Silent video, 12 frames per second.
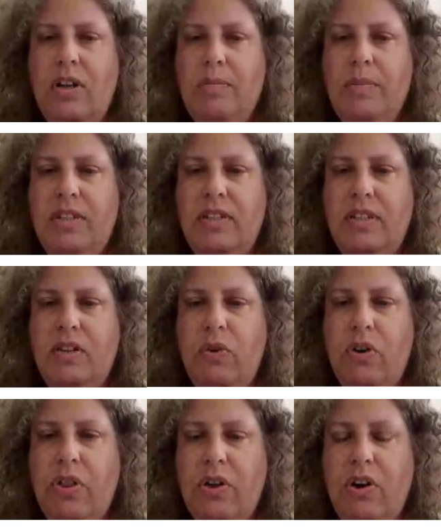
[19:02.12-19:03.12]
column and in the
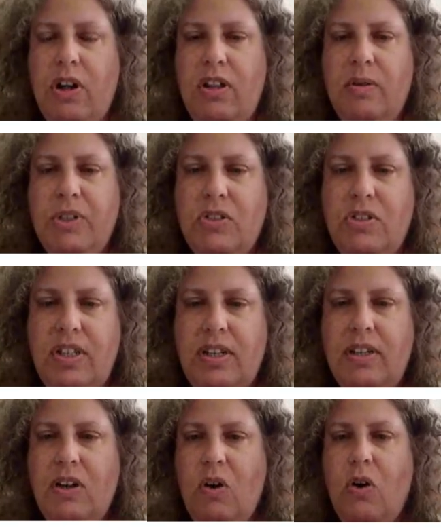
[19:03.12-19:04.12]
fourth column, you
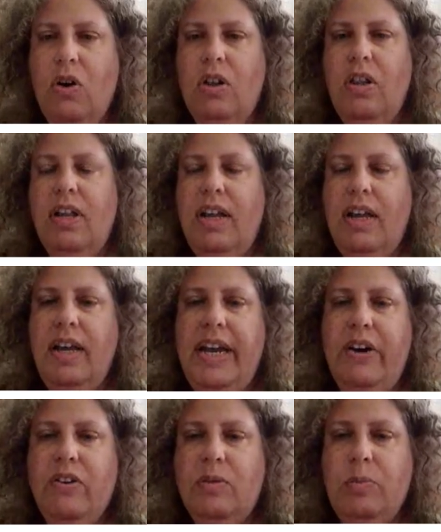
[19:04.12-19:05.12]
see all uh,
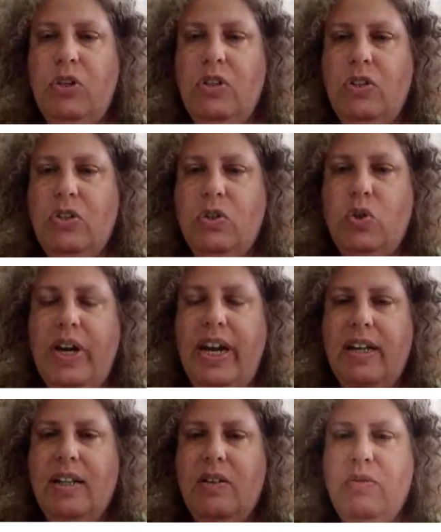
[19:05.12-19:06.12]
arrowed monotone
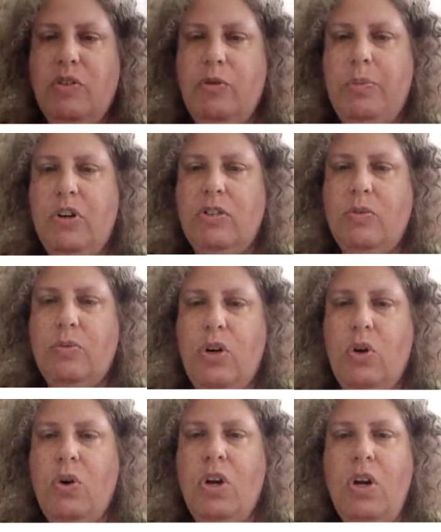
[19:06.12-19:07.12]
triangle with bottom
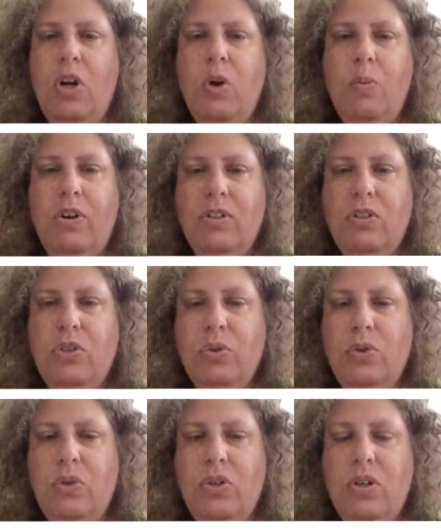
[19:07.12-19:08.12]
row one,
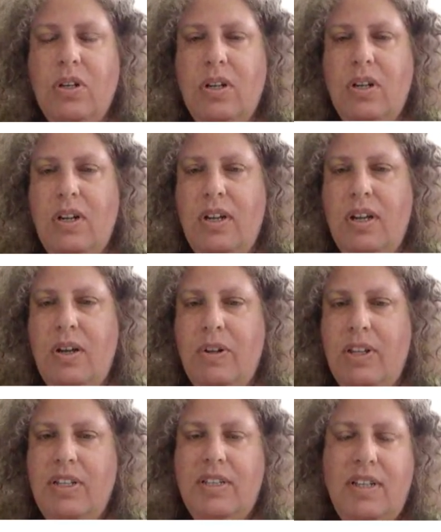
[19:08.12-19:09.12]
two.
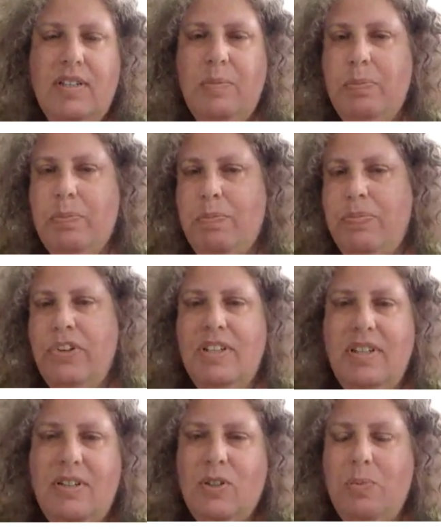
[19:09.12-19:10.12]
Well, it, it's a
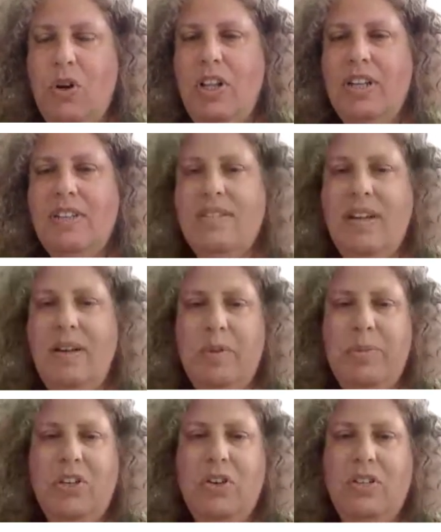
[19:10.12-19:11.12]
pretty small
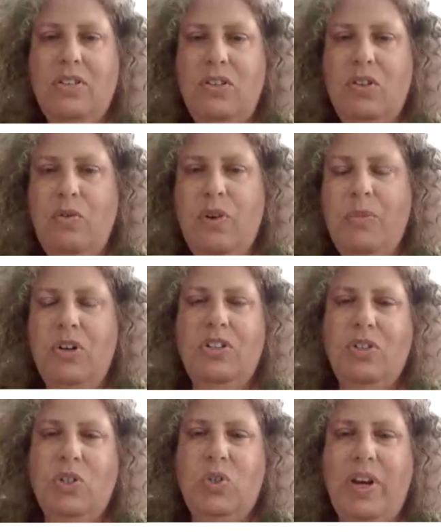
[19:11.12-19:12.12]
example because, you know, for
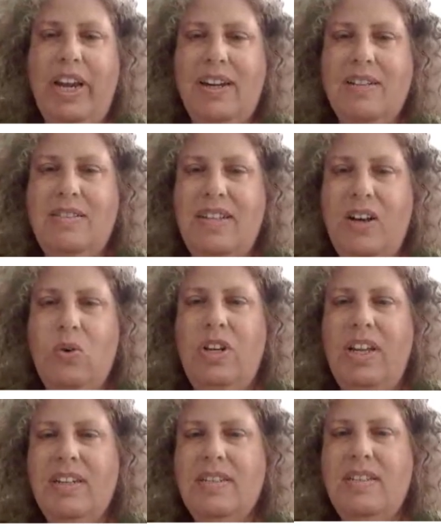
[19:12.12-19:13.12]
monotone triangles, there
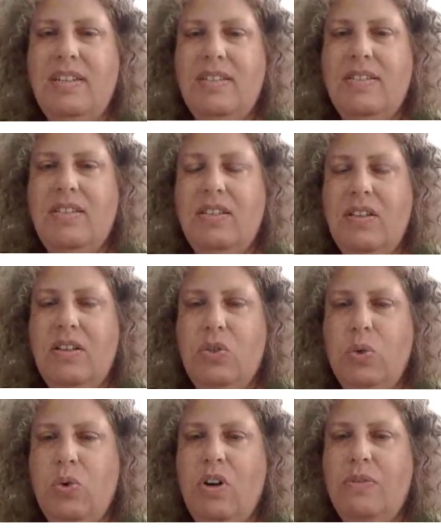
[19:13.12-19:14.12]
only exist
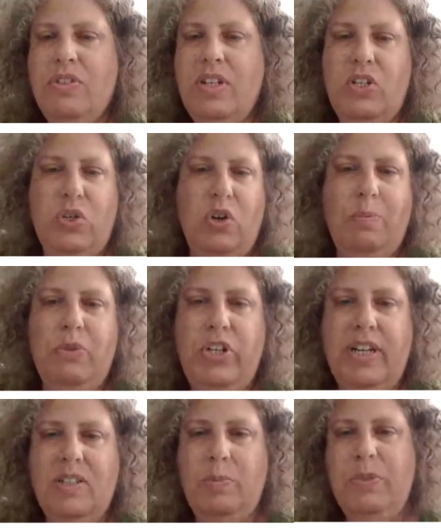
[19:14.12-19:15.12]
two of such
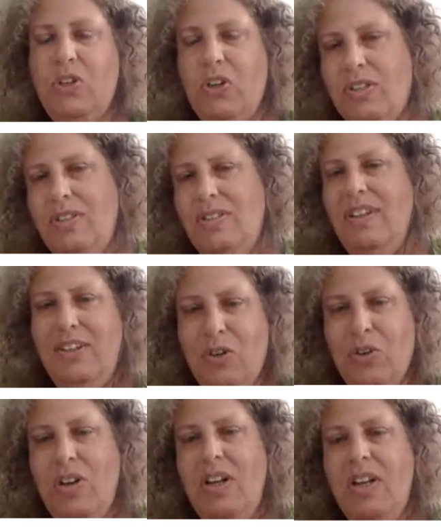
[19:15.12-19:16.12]
objects because, you
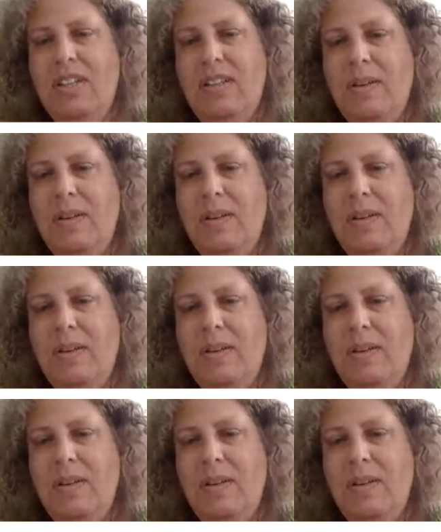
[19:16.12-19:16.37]
know,